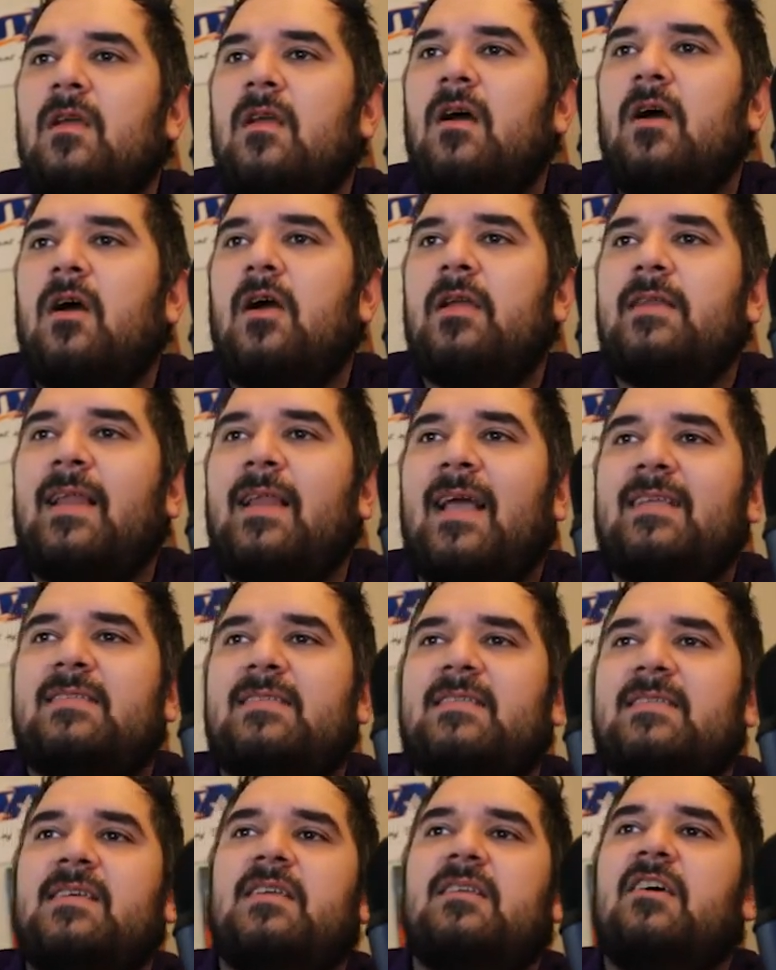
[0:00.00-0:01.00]
All right,
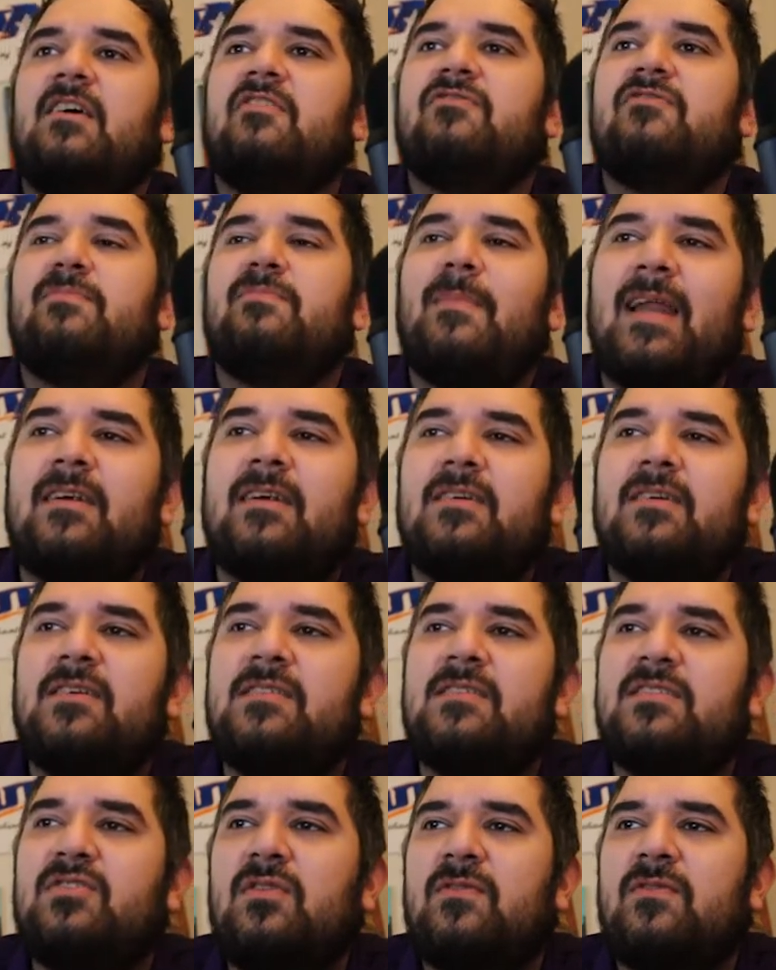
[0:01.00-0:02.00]
19. If matter
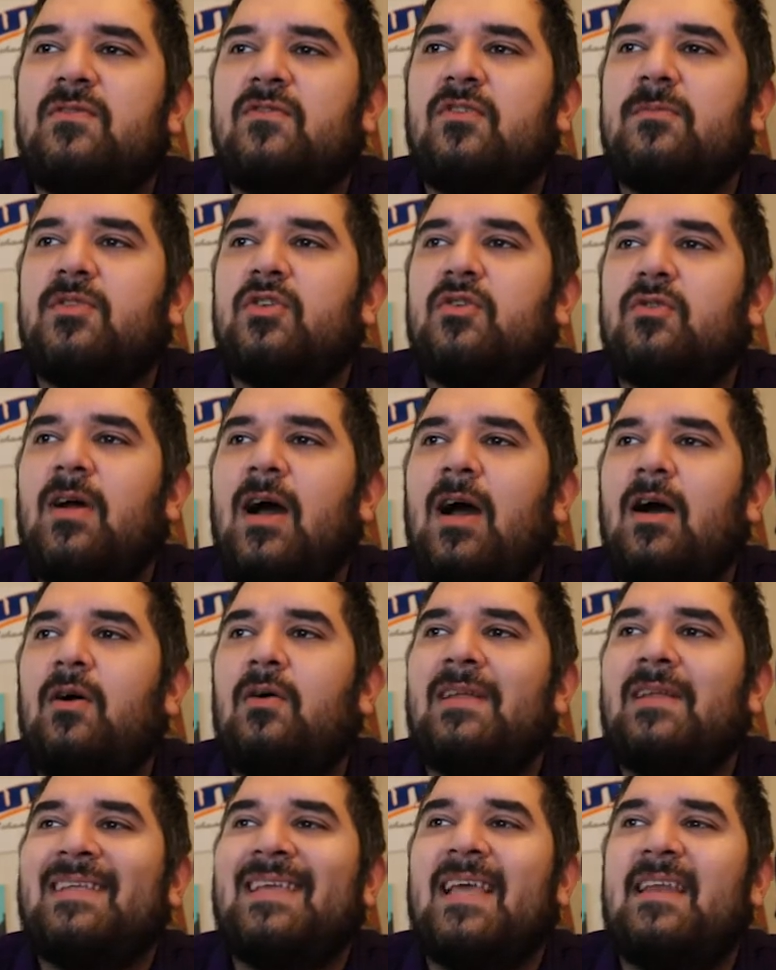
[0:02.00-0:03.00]
is uniform
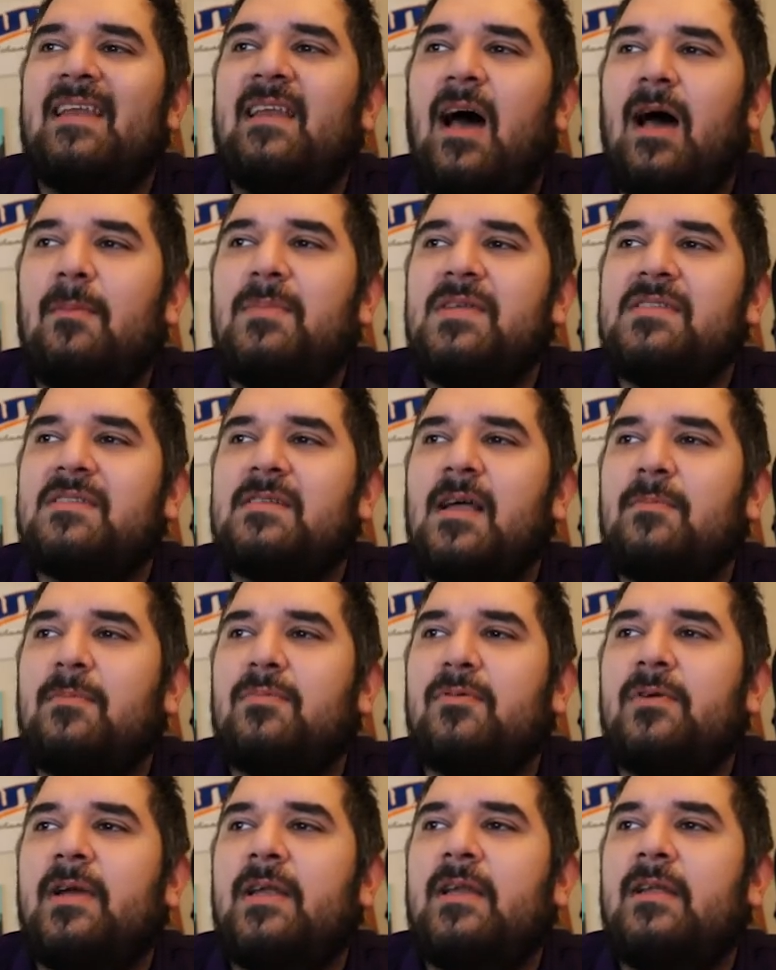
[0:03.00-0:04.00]
throughout and cannot be
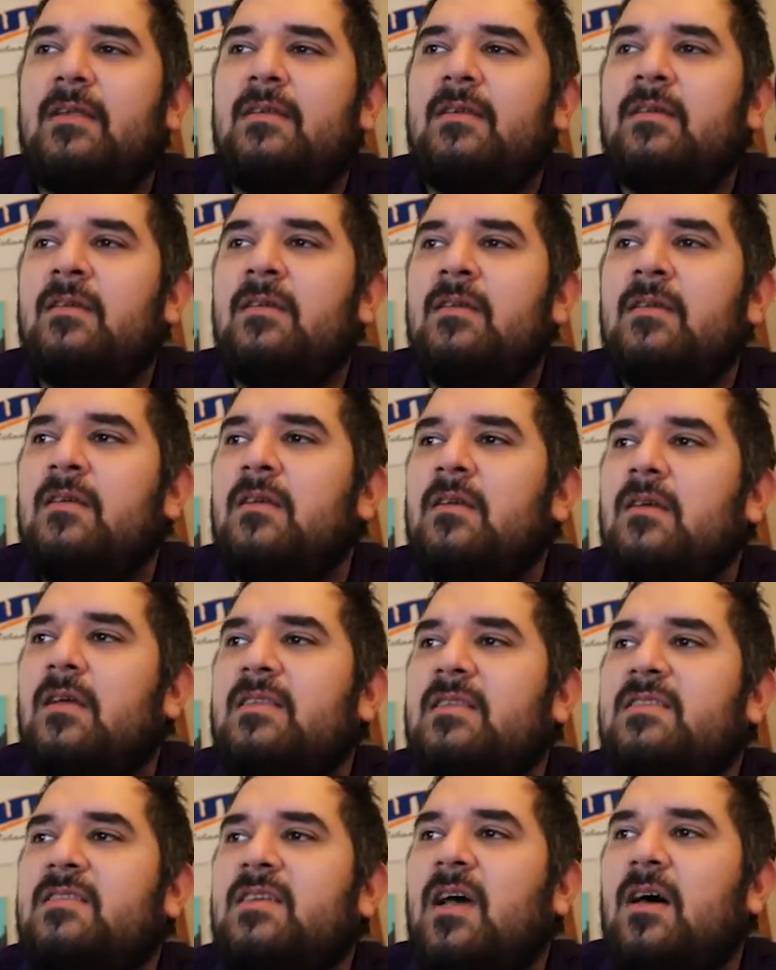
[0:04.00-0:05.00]
separated
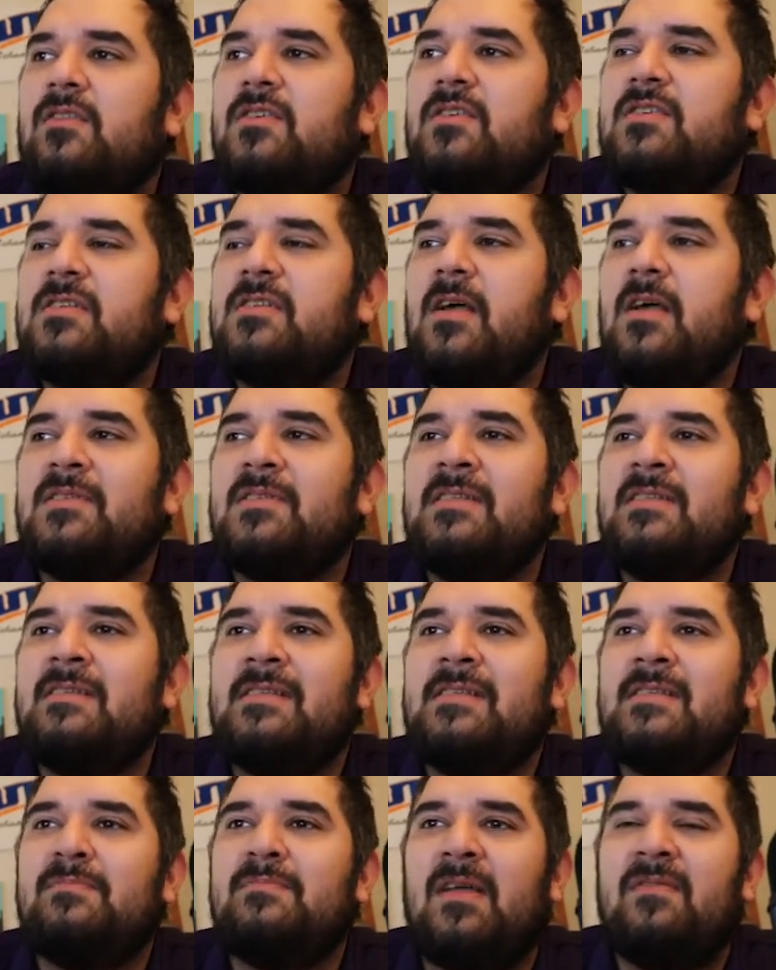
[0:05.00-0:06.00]
into other
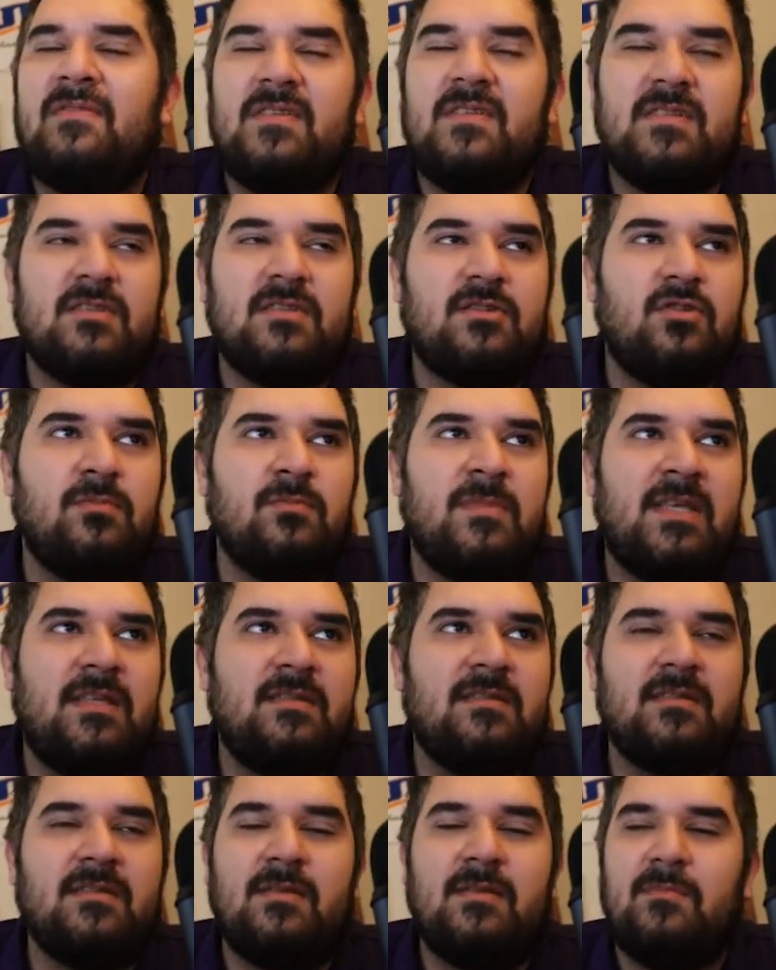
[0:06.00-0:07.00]
substances by physical
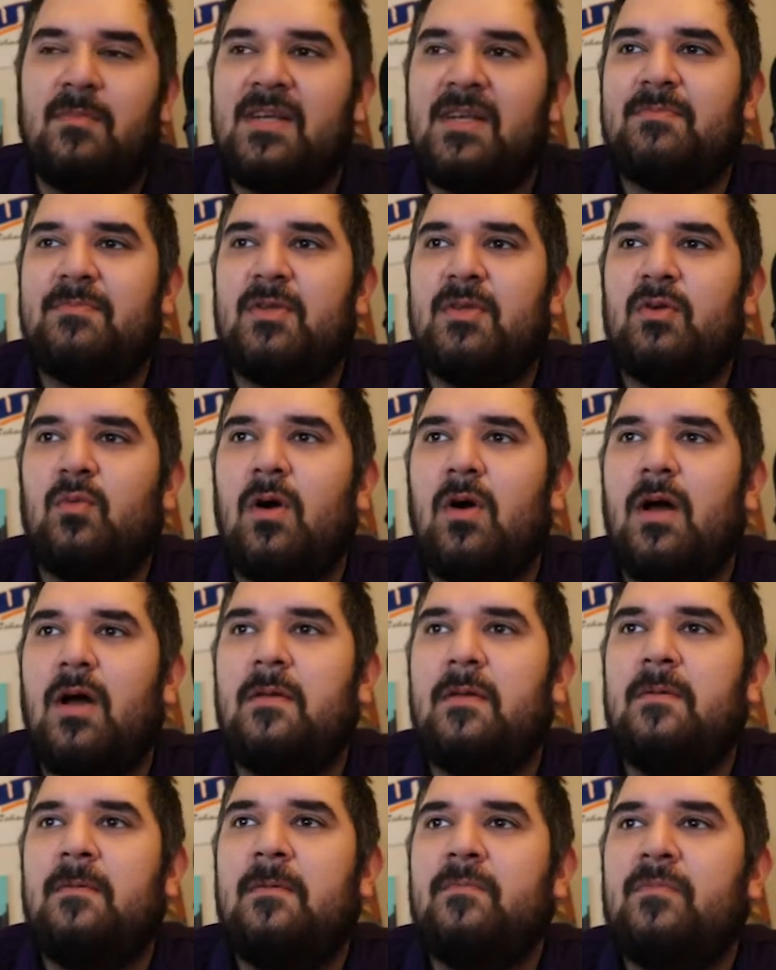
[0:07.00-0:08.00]
means, it must be
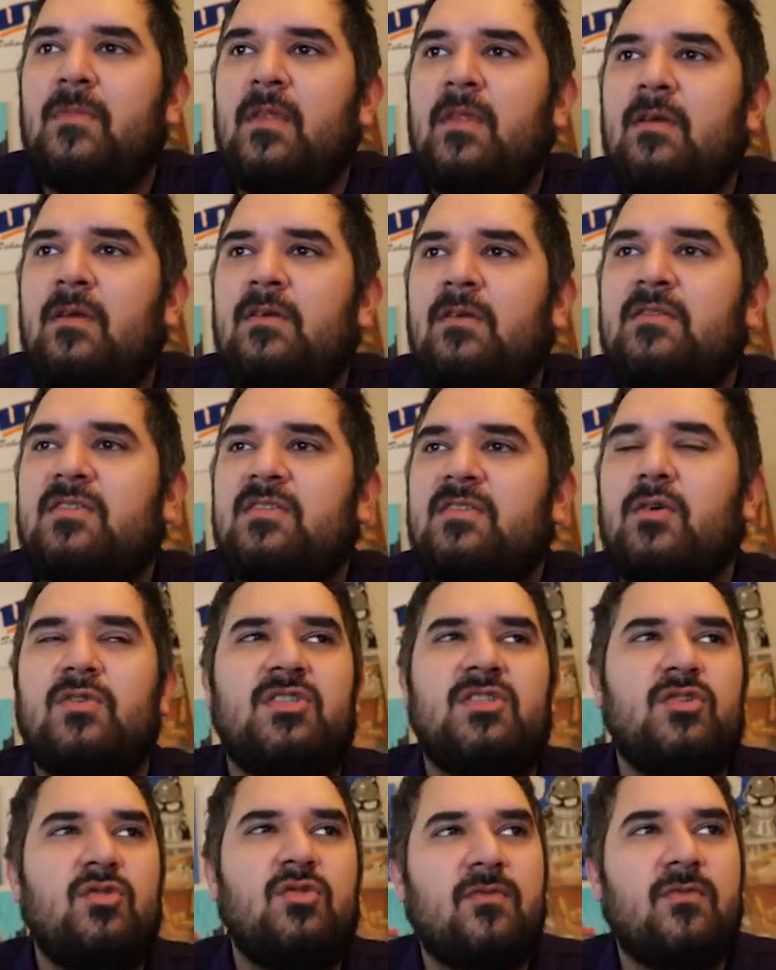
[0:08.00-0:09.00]
what? So
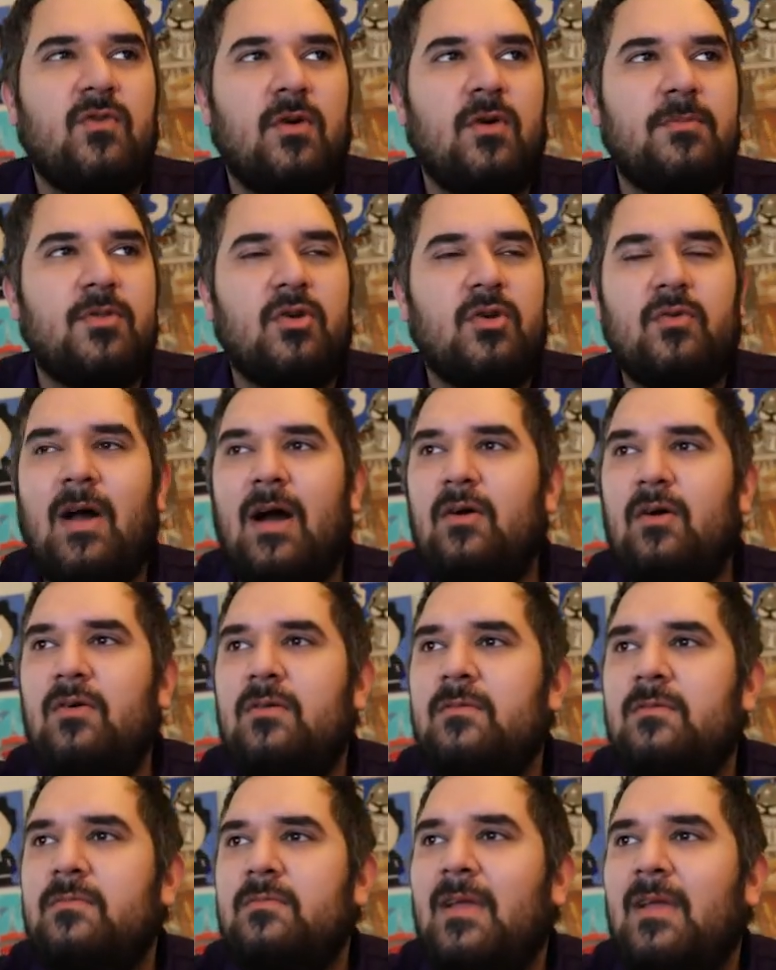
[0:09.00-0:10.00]
it's uniform
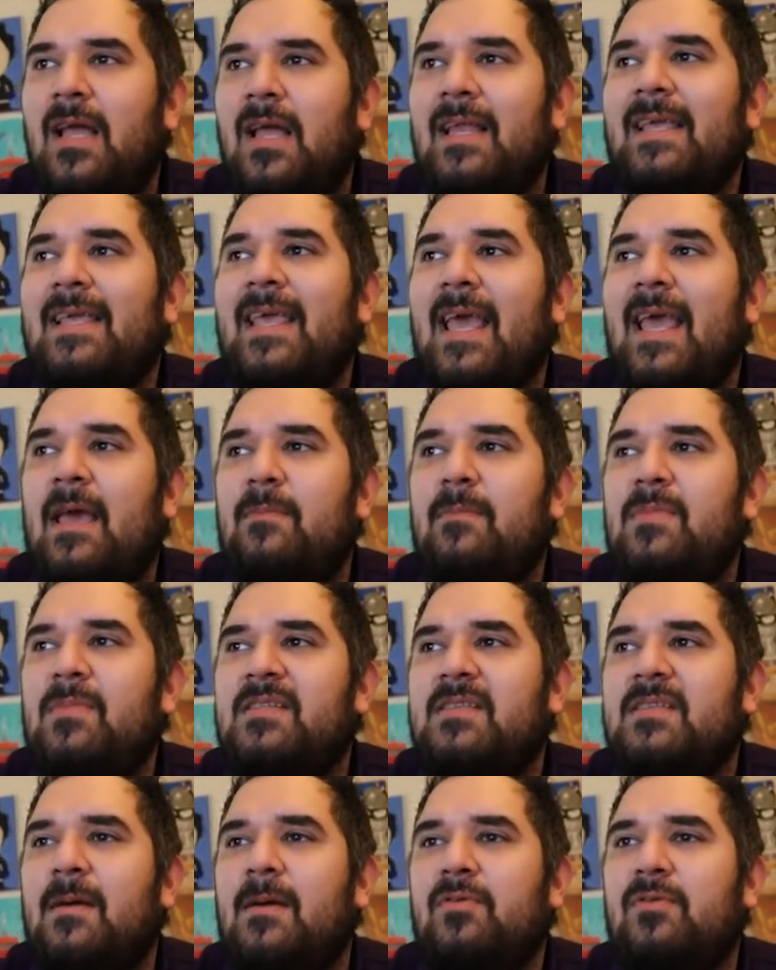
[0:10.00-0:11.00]
throughout and it can't be
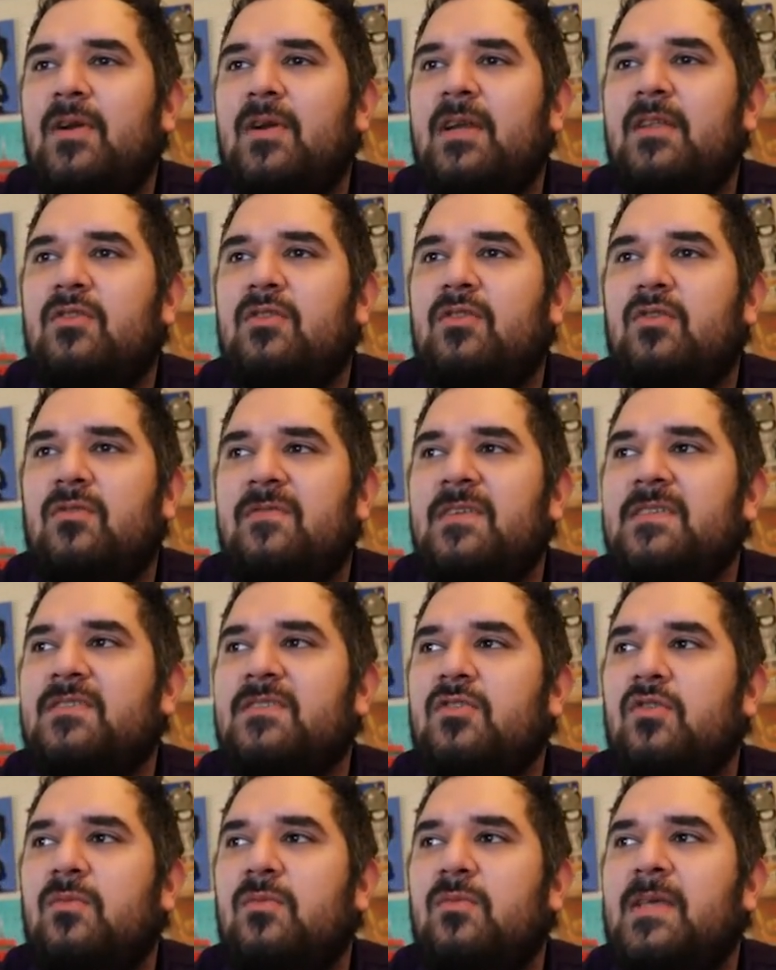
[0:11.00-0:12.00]
separated through
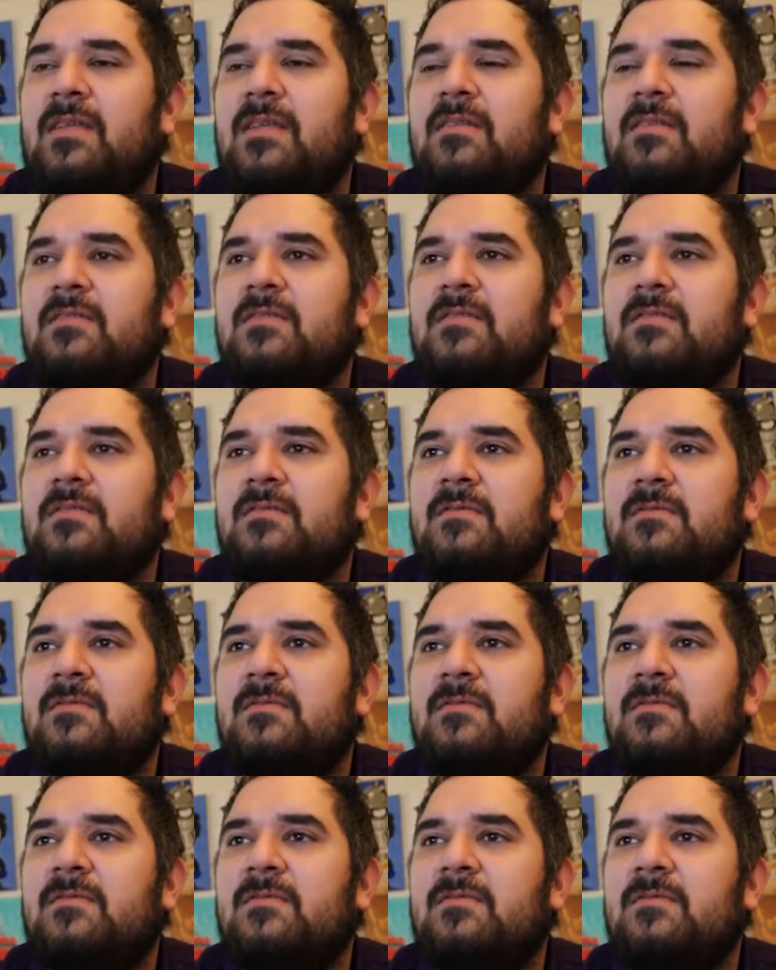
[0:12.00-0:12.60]
physical means.